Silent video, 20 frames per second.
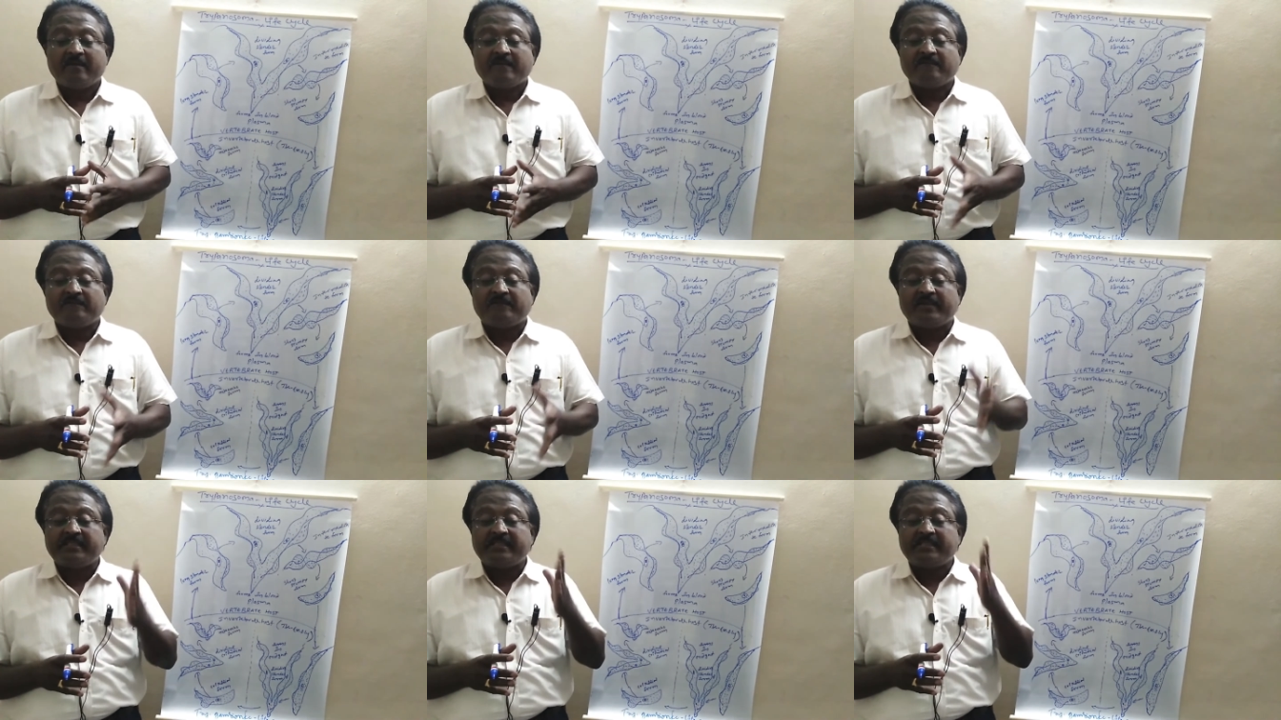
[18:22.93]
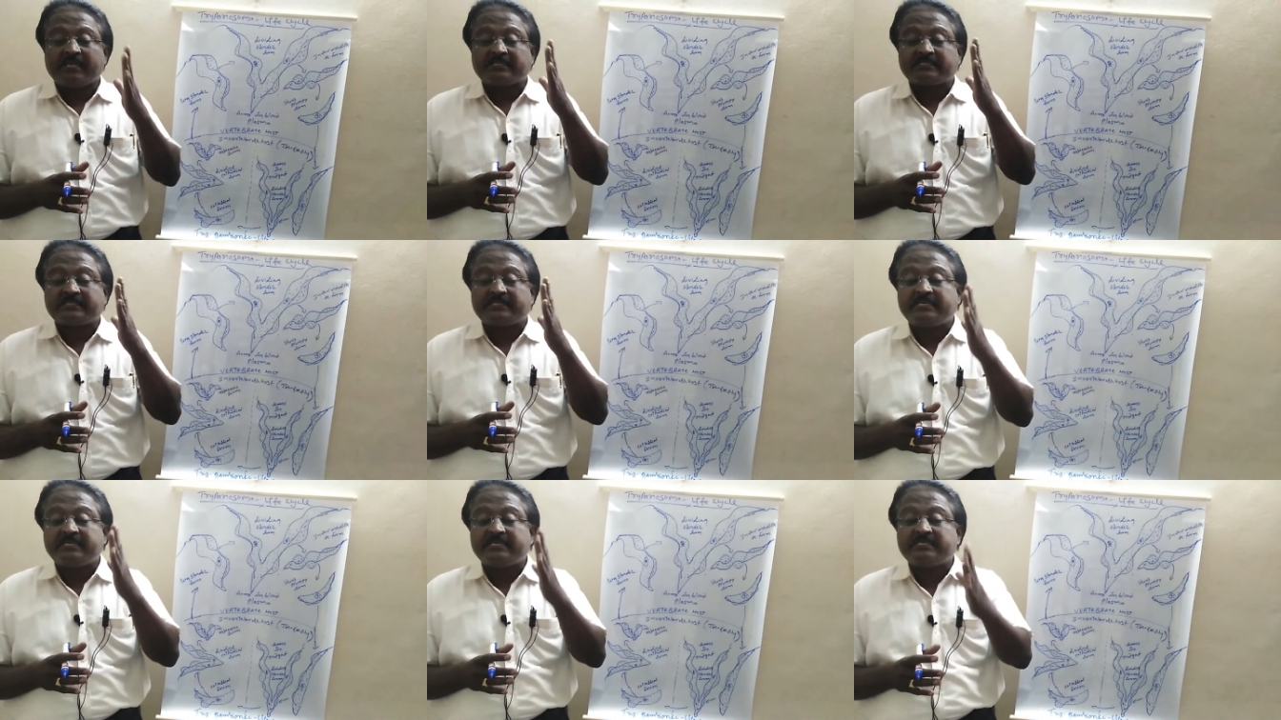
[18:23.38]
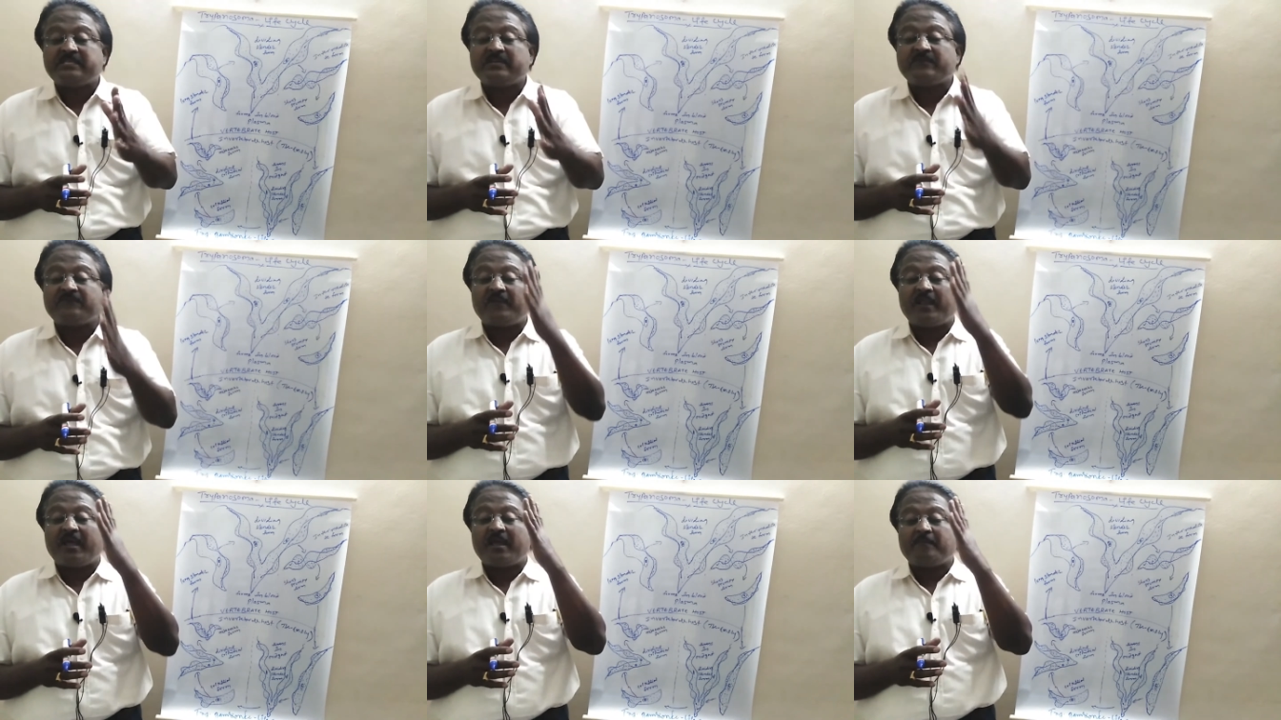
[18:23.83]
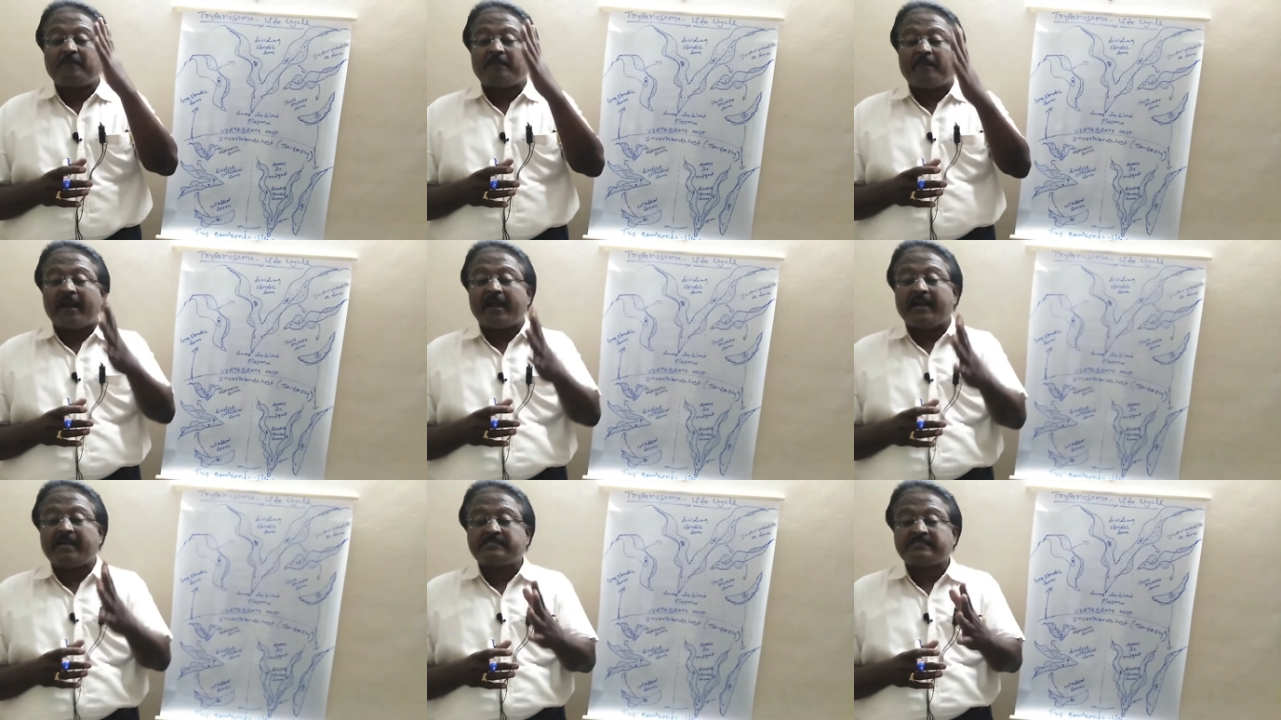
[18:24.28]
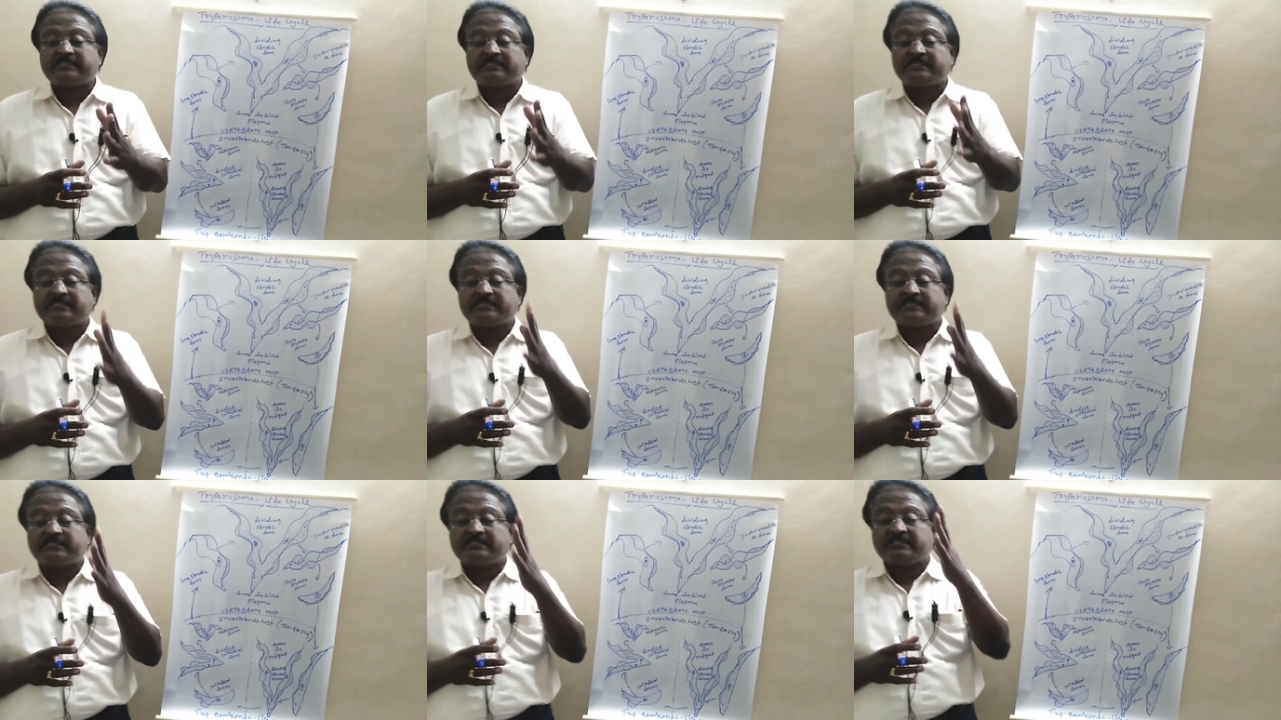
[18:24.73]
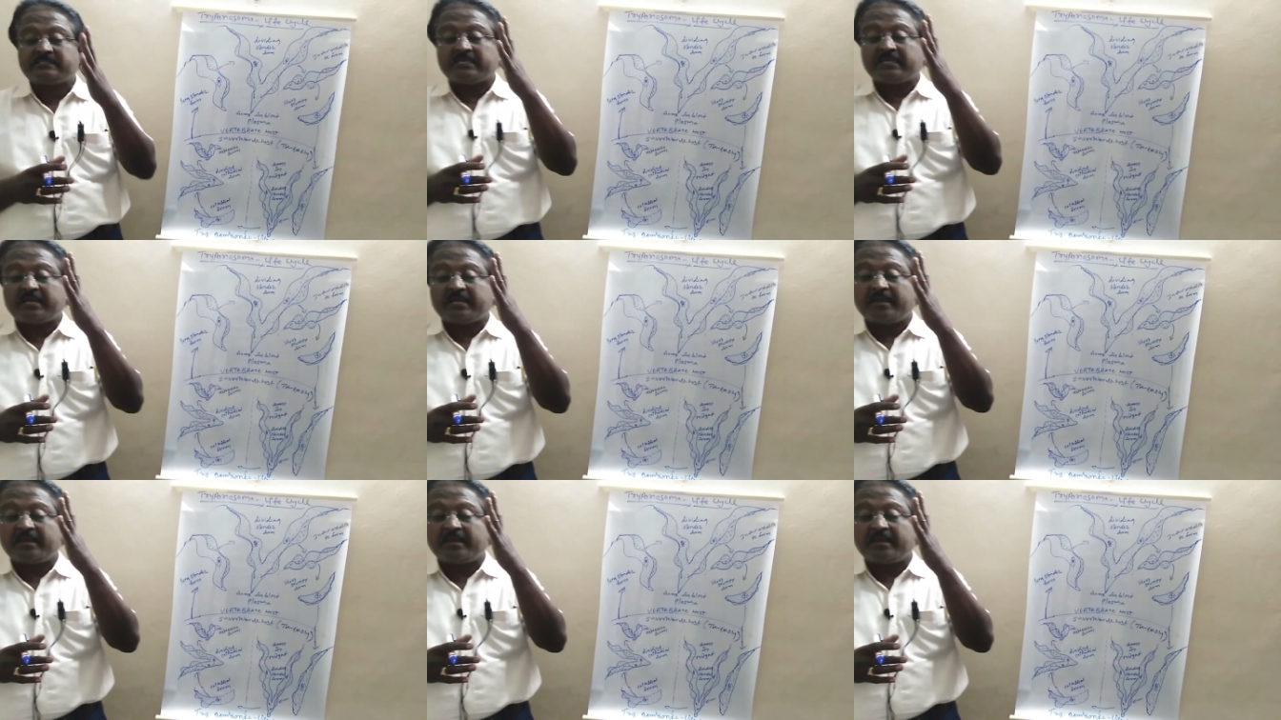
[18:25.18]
when the CC fly bites